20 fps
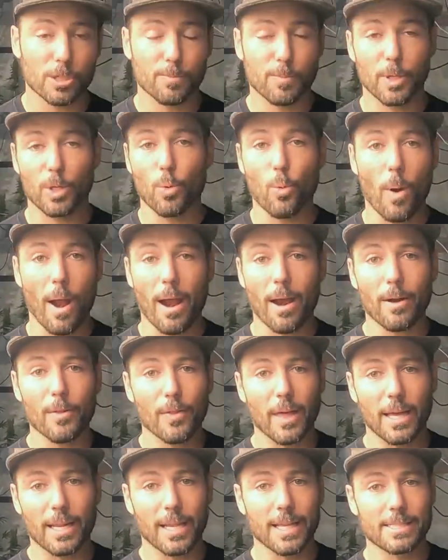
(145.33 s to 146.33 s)
Just be
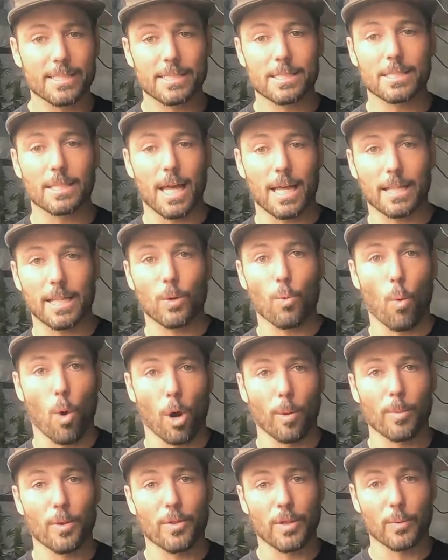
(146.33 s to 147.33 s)
aware that it's slightly
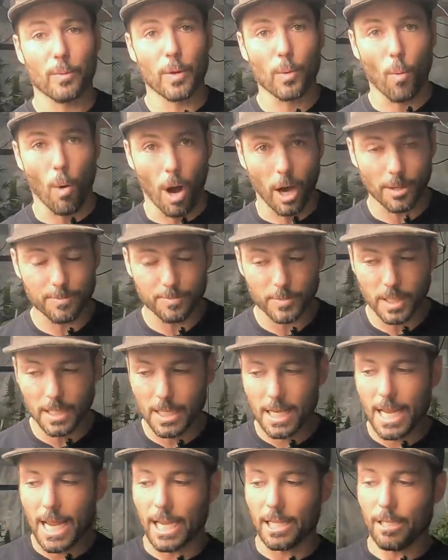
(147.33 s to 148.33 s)
warmer than we want.
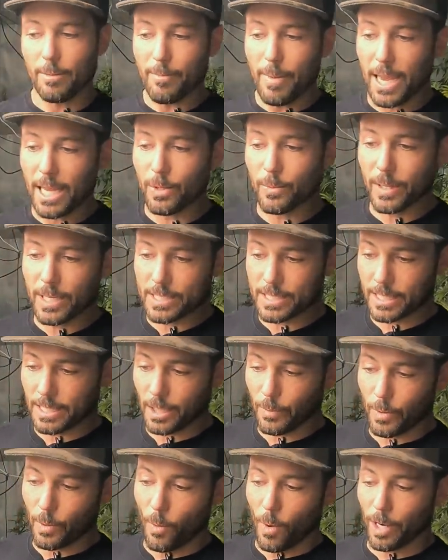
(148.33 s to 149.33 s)
And the main
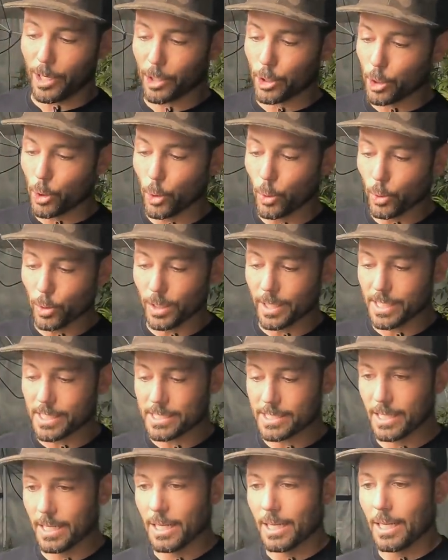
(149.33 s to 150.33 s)
reason that we want it cool
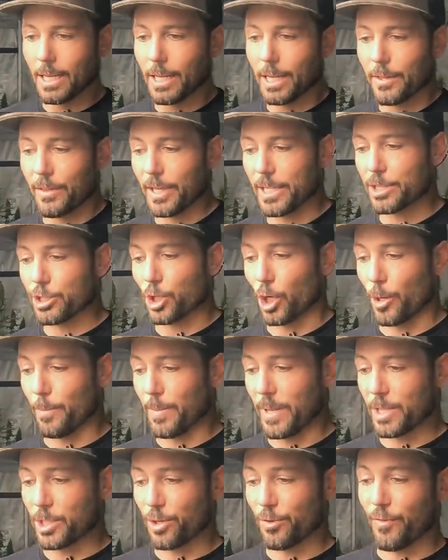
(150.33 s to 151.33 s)
is these
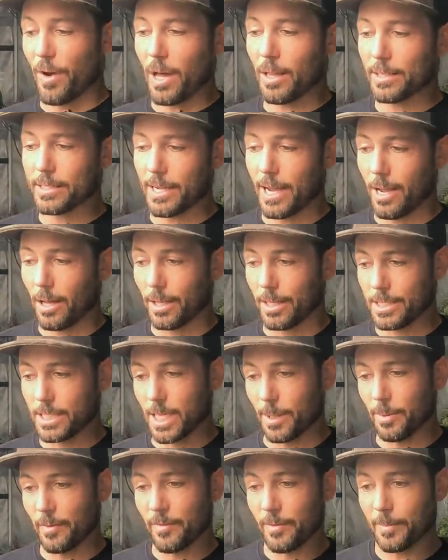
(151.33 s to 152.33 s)
terpenes are volatile and
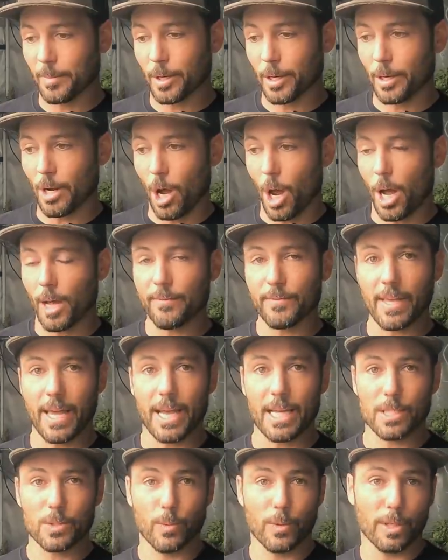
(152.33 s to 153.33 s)
some of them are gonna
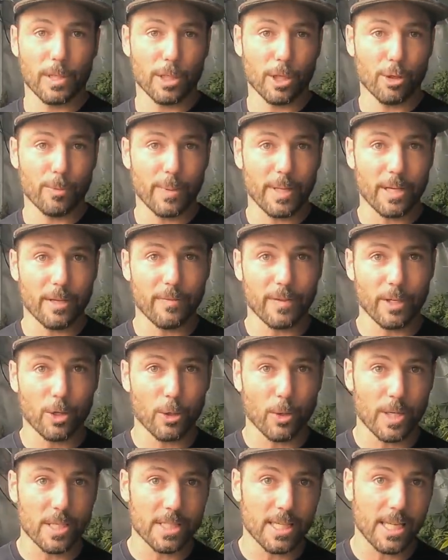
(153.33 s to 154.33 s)
off-gas with a little bit of
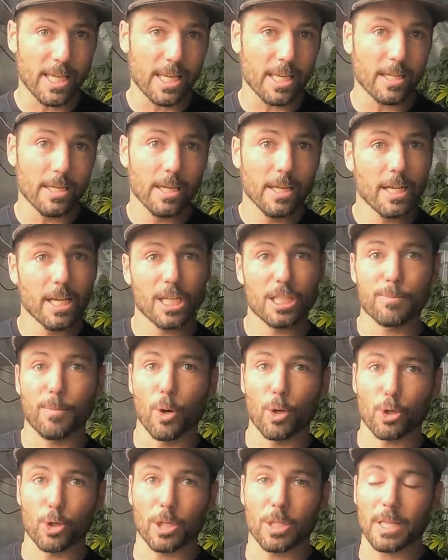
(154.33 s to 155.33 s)
increased heat,
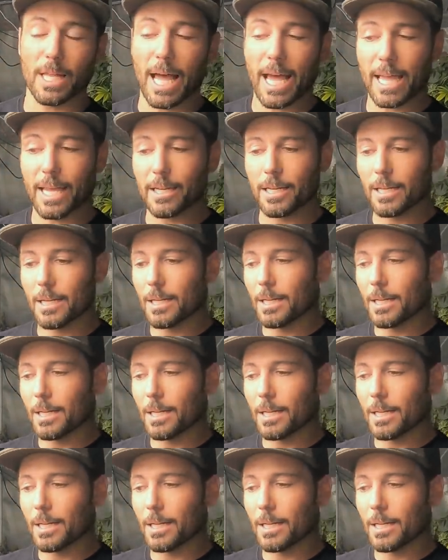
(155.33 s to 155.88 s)
exposure to light,